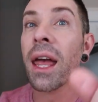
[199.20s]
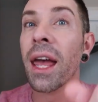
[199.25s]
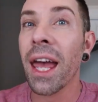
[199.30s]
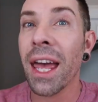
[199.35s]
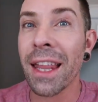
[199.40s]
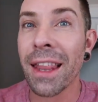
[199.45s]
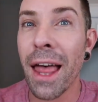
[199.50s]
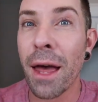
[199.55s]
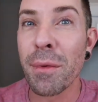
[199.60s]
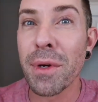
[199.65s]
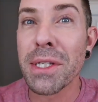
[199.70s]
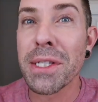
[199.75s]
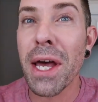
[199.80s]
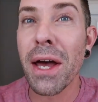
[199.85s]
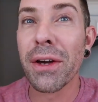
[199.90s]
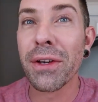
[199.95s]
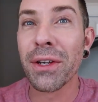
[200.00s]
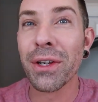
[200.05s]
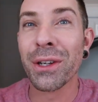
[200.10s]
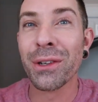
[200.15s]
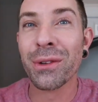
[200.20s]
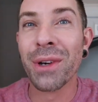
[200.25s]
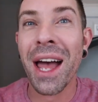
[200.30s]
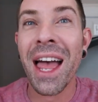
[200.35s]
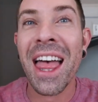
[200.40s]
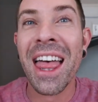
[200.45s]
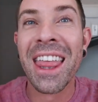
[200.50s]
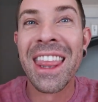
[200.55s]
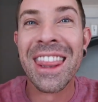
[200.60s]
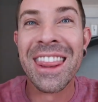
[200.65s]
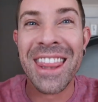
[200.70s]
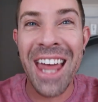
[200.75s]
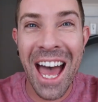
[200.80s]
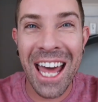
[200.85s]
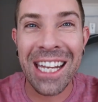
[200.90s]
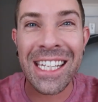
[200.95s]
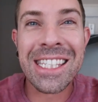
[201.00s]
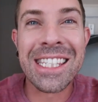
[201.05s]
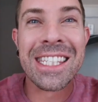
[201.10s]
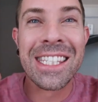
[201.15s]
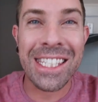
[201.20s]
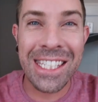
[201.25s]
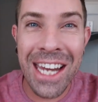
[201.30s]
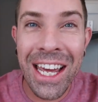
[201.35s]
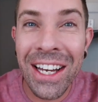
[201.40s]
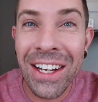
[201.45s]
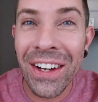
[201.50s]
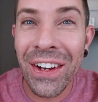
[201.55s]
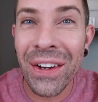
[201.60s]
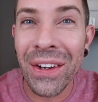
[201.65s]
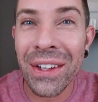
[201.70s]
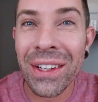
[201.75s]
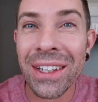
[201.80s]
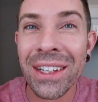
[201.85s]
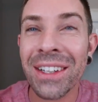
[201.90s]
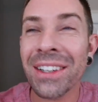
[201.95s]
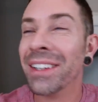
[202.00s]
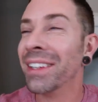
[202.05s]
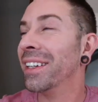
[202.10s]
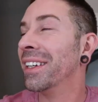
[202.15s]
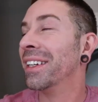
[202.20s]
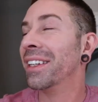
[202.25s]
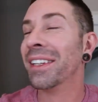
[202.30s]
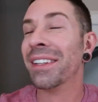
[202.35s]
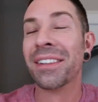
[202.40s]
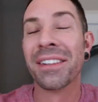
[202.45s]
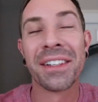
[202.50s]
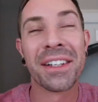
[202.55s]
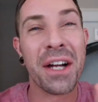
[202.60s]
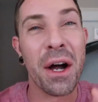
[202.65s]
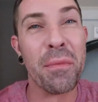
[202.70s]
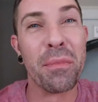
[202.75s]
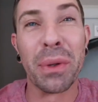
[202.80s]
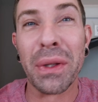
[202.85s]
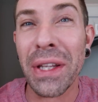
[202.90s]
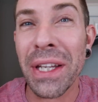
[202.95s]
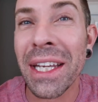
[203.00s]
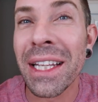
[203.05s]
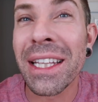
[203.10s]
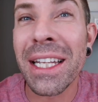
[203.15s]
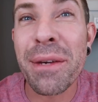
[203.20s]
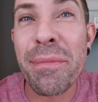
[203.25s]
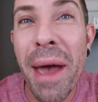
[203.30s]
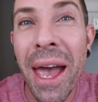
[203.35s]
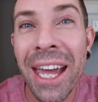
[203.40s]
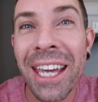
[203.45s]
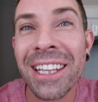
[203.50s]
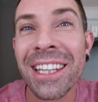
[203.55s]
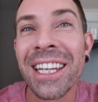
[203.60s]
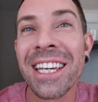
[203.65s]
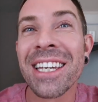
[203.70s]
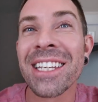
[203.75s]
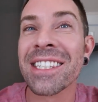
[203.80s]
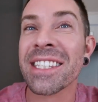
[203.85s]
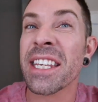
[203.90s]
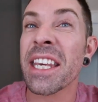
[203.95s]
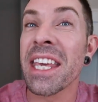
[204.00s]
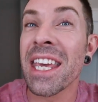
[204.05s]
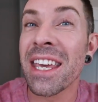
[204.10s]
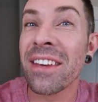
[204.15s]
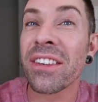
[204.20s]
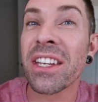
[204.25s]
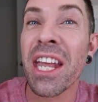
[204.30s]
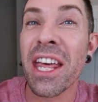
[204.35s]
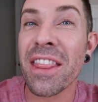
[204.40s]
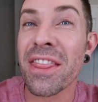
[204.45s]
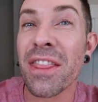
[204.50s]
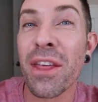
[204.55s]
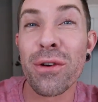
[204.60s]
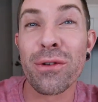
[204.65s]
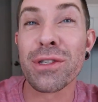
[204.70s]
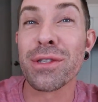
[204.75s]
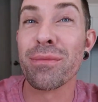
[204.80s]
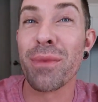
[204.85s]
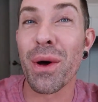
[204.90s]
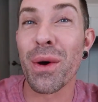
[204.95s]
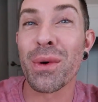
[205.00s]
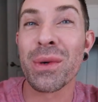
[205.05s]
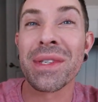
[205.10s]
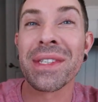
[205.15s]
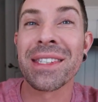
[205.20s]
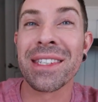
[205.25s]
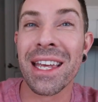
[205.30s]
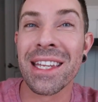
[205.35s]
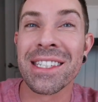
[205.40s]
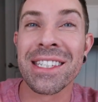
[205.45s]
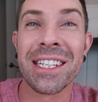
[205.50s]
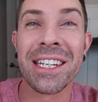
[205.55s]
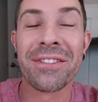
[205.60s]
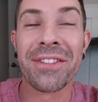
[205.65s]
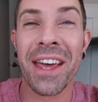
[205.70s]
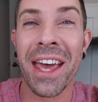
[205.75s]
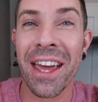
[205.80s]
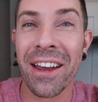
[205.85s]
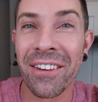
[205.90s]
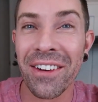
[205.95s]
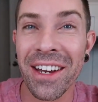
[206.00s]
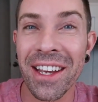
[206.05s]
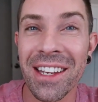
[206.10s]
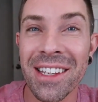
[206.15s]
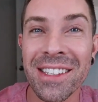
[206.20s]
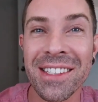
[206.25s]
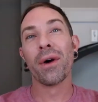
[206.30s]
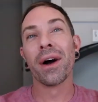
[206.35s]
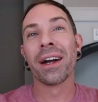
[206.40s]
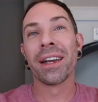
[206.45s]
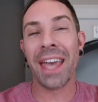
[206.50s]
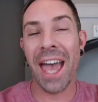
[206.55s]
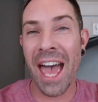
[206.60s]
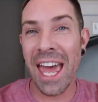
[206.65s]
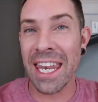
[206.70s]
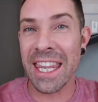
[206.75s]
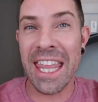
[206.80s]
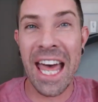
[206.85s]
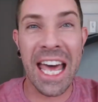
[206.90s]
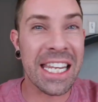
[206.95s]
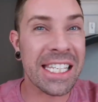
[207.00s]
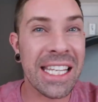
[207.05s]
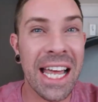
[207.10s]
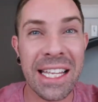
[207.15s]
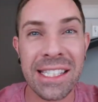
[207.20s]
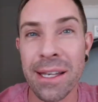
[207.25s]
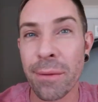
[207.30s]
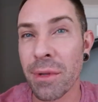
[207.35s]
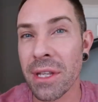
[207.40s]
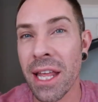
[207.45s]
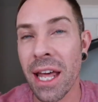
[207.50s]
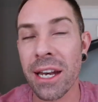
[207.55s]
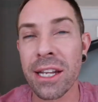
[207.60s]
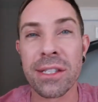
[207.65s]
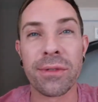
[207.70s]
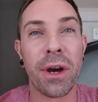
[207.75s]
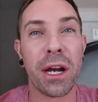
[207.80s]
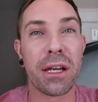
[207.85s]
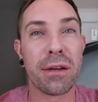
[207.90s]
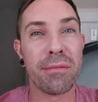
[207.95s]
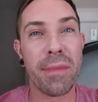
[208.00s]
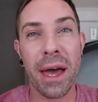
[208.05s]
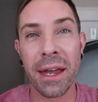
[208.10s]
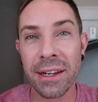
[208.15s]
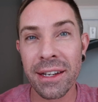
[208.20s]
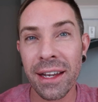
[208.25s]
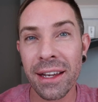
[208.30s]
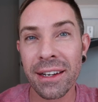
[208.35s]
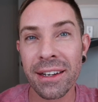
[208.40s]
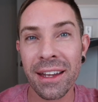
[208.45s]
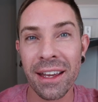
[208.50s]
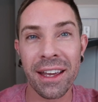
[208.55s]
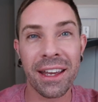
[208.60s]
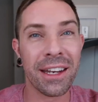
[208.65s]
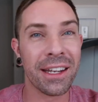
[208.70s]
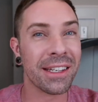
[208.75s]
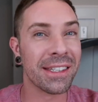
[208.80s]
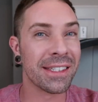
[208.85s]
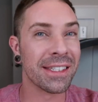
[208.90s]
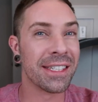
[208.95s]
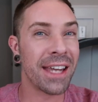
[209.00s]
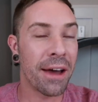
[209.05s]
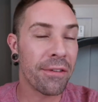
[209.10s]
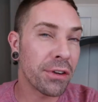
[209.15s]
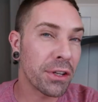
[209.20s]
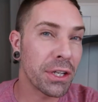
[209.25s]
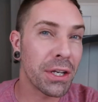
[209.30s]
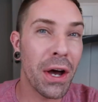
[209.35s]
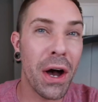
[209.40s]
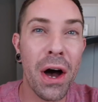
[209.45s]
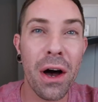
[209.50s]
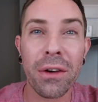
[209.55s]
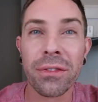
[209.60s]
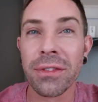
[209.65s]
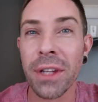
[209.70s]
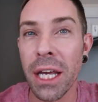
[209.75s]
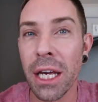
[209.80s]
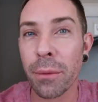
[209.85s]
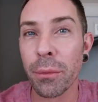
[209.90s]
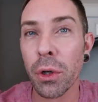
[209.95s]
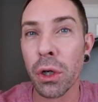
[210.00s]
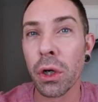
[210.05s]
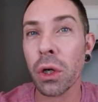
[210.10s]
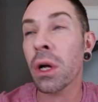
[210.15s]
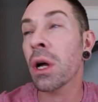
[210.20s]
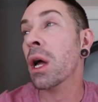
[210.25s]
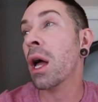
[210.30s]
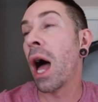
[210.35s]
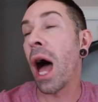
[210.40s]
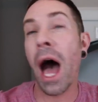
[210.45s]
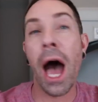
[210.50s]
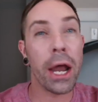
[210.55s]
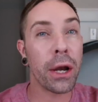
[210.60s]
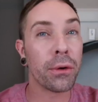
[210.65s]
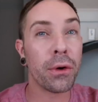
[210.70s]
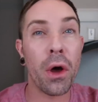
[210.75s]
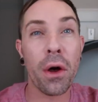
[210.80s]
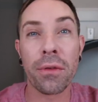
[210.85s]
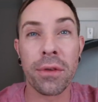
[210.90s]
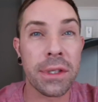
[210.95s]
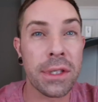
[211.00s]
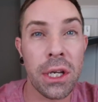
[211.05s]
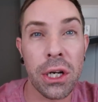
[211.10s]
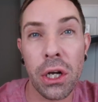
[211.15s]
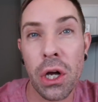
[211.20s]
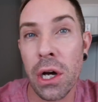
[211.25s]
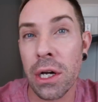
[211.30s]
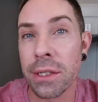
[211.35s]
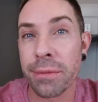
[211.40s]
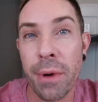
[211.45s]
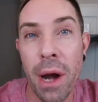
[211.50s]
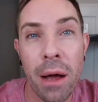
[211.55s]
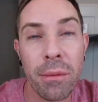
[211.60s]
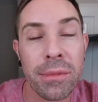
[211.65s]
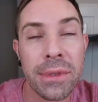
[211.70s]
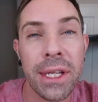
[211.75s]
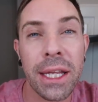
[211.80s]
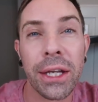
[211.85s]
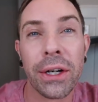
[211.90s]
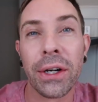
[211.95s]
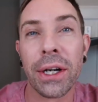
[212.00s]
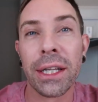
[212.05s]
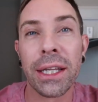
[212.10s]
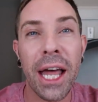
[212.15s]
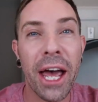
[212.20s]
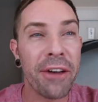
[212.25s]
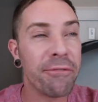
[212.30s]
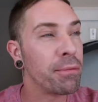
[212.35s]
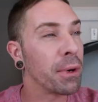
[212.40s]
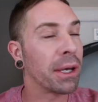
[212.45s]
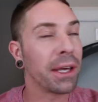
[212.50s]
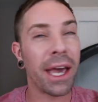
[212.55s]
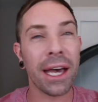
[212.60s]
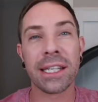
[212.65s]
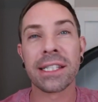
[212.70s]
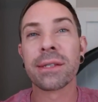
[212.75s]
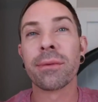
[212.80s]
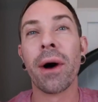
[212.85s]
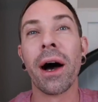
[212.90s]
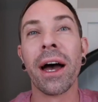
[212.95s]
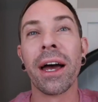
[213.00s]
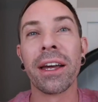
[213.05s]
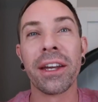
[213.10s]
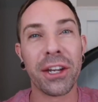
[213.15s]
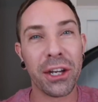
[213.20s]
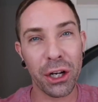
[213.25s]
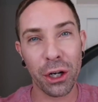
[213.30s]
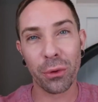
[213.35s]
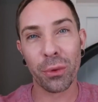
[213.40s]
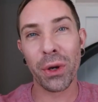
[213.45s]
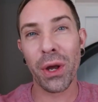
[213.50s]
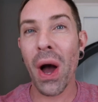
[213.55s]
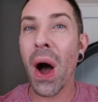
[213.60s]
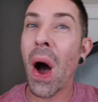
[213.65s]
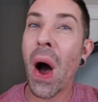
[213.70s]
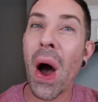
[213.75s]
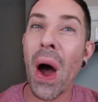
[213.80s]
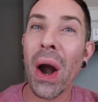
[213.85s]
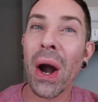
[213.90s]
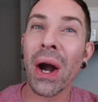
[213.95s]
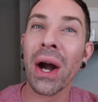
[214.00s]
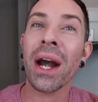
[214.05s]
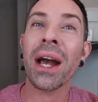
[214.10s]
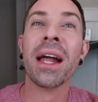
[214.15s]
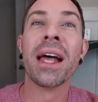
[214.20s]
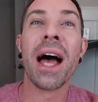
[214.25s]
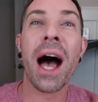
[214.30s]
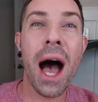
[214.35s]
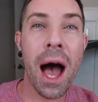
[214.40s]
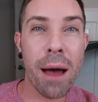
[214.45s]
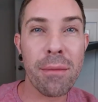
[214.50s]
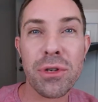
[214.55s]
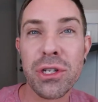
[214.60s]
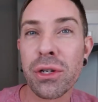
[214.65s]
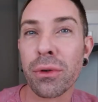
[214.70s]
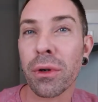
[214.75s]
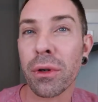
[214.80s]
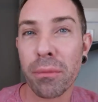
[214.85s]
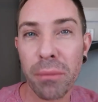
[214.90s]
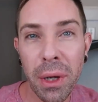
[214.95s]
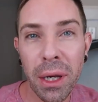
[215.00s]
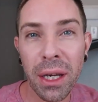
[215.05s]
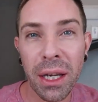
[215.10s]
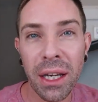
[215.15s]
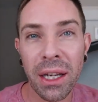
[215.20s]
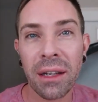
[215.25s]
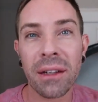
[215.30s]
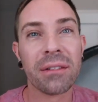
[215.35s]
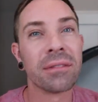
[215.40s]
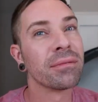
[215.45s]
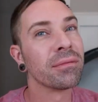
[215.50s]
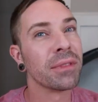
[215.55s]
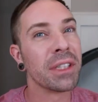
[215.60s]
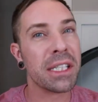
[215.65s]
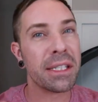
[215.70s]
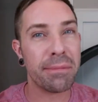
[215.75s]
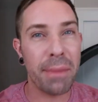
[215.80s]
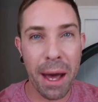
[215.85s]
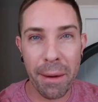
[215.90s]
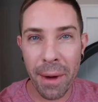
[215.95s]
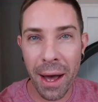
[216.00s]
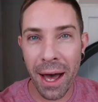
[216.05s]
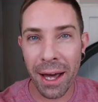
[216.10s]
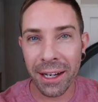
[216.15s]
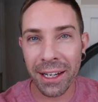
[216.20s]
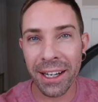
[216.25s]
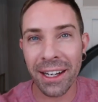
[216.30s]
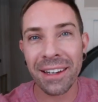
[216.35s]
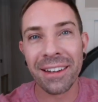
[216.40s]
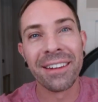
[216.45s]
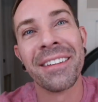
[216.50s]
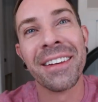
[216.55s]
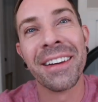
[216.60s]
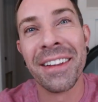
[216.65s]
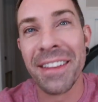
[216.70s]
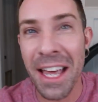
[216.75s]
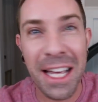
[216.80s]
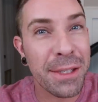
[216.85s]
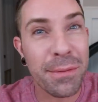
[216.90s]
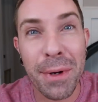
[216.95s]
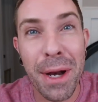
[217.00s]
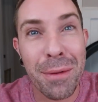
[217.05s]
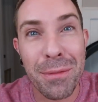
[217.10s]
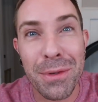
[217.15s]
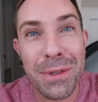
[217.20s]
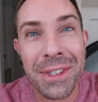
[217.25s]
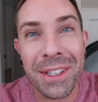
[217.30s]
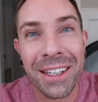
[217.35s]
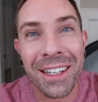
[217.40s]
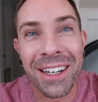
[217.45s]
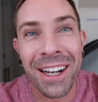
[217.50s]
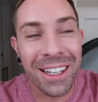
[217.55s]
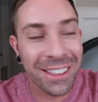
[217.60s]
And let me tell you, that is still completely painless, even in those most sensitive areas. Again, that is not something that is recommended. It is definitely off-label. I don't know if it's gonna cause problems later in life, but guess what? Here we are, I'm doing me, it's my body, and that's what I'm using it